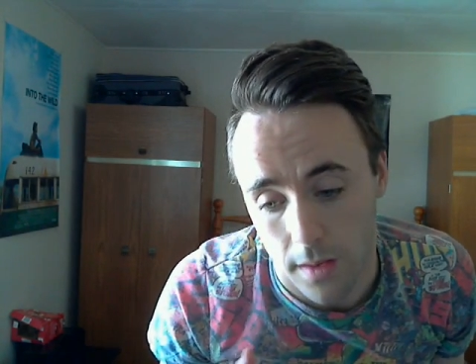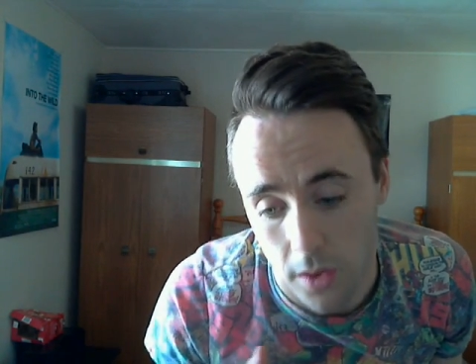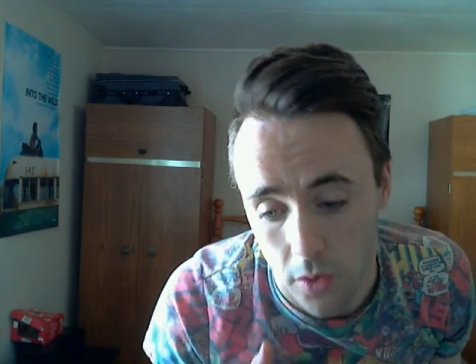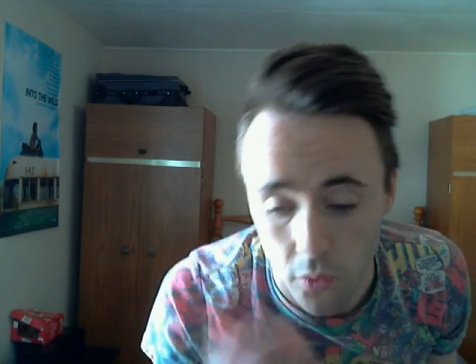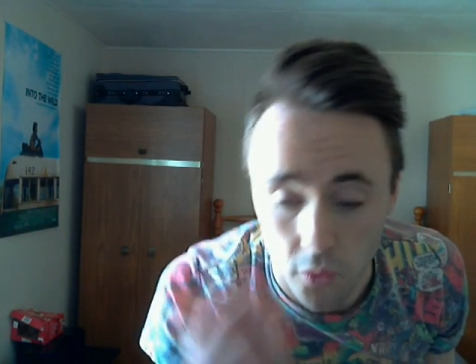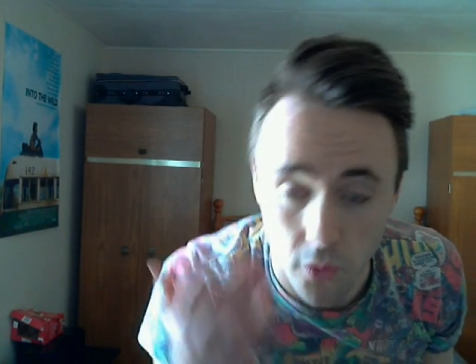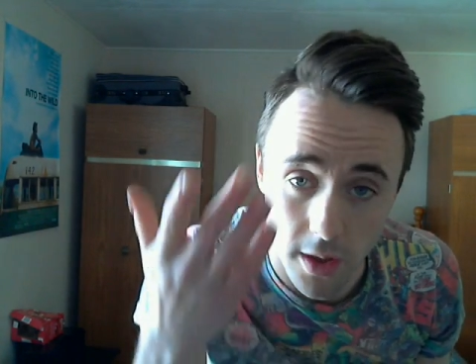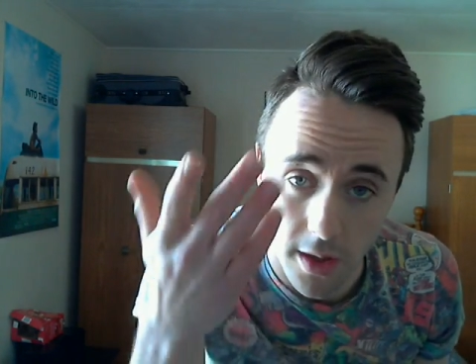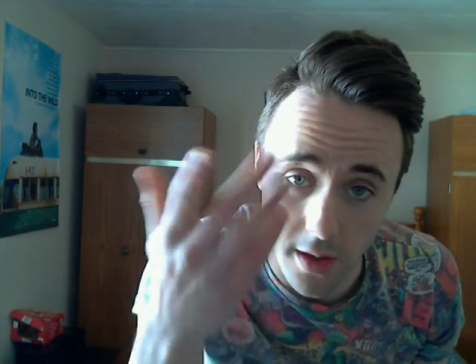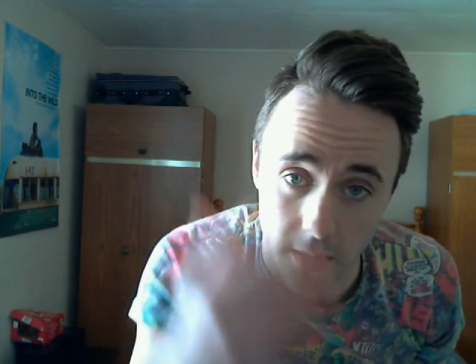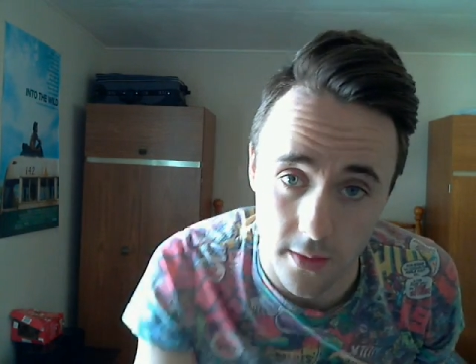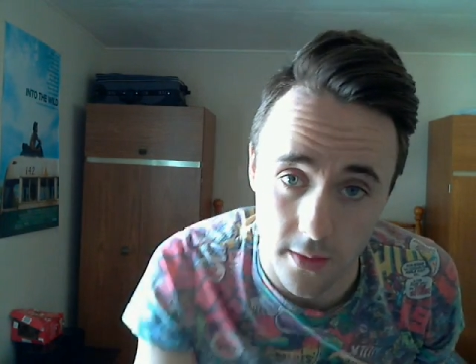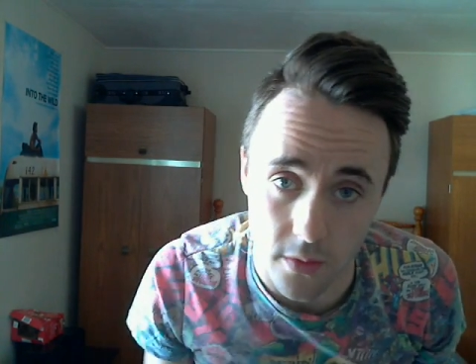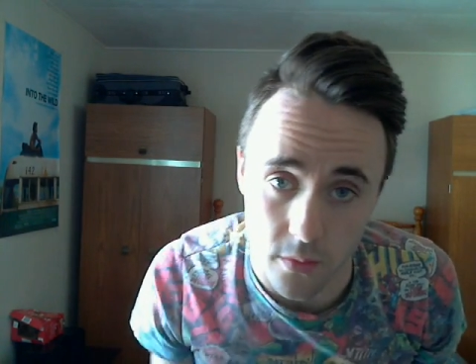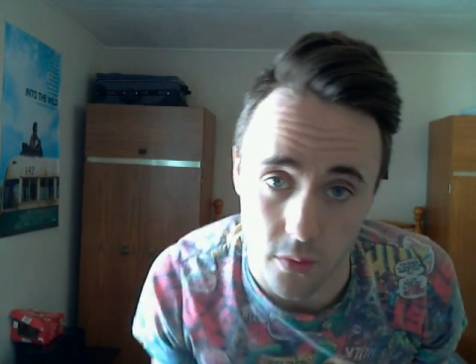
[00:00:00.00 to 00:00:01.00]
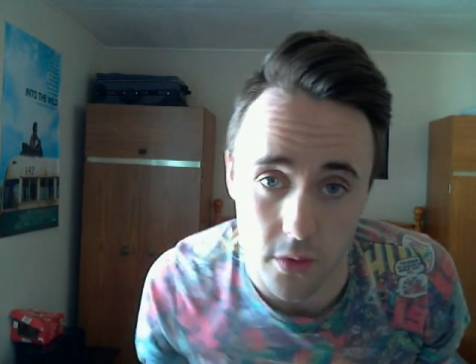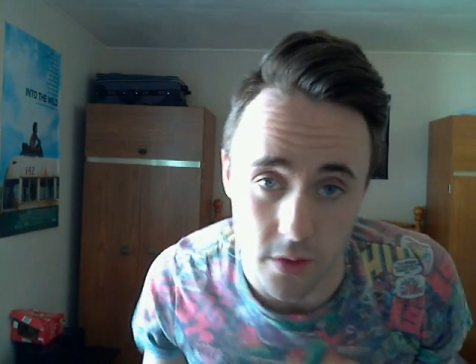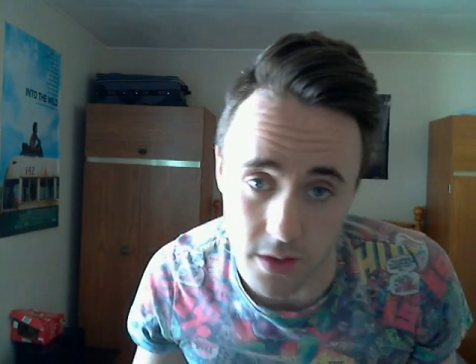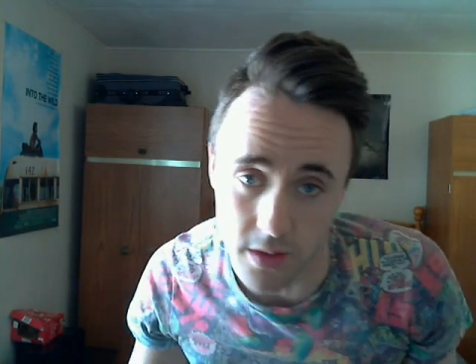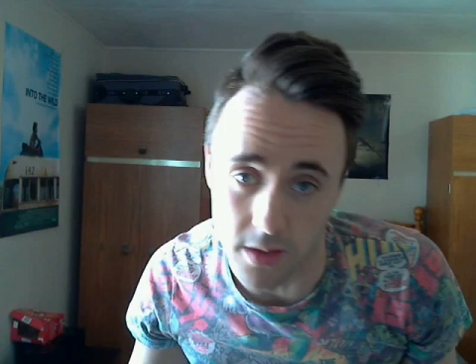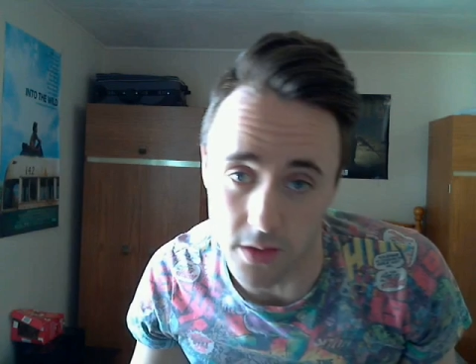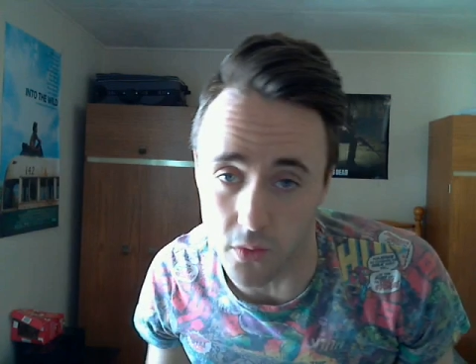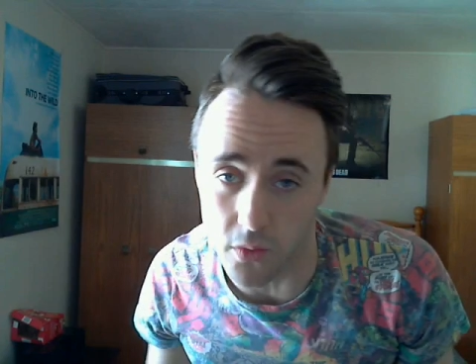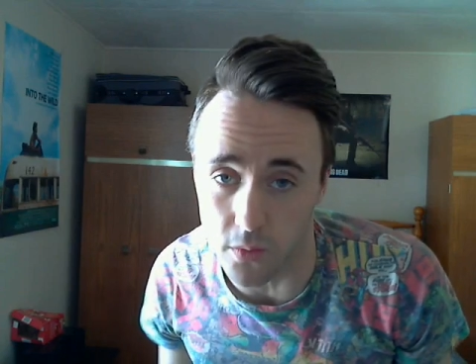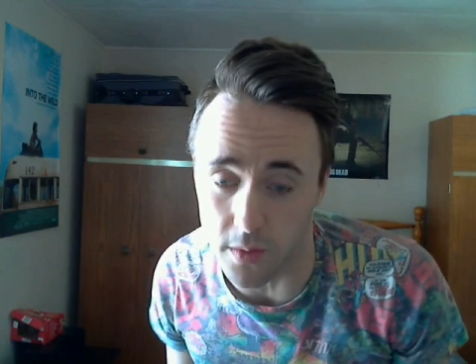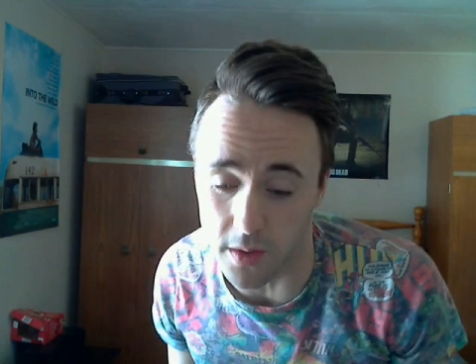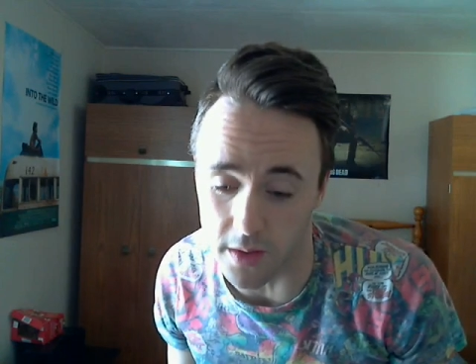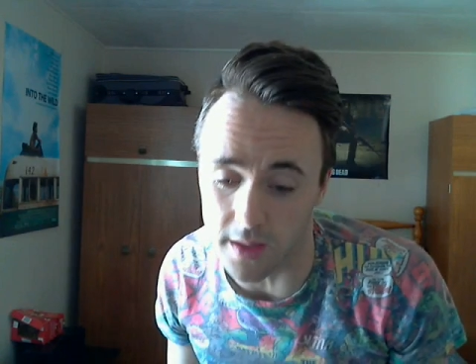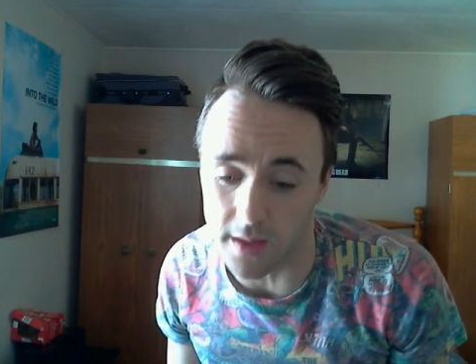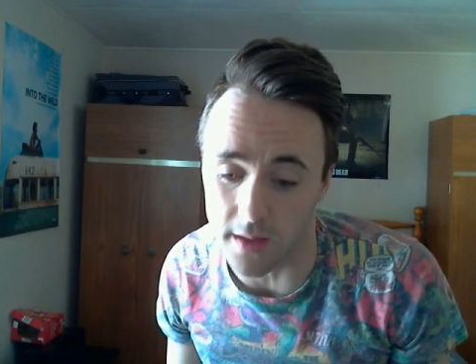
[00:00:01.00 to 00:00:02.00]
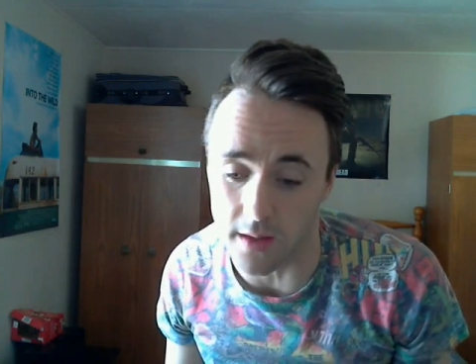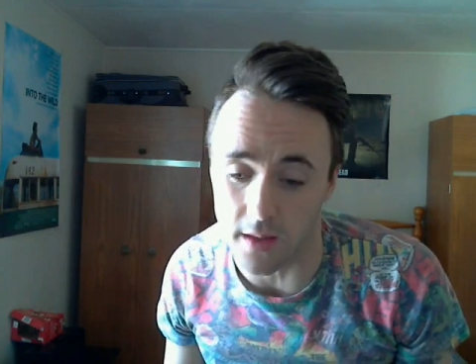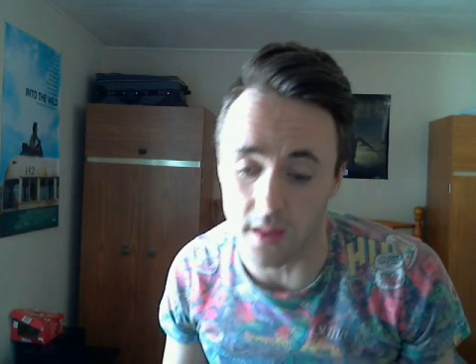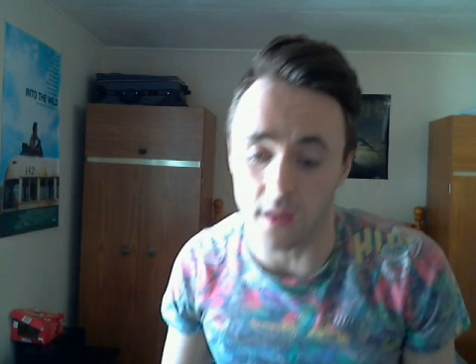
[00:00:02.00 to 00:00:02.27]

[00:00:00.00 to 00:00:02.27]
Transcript: you know who you are if you're watching, so I hope you like it.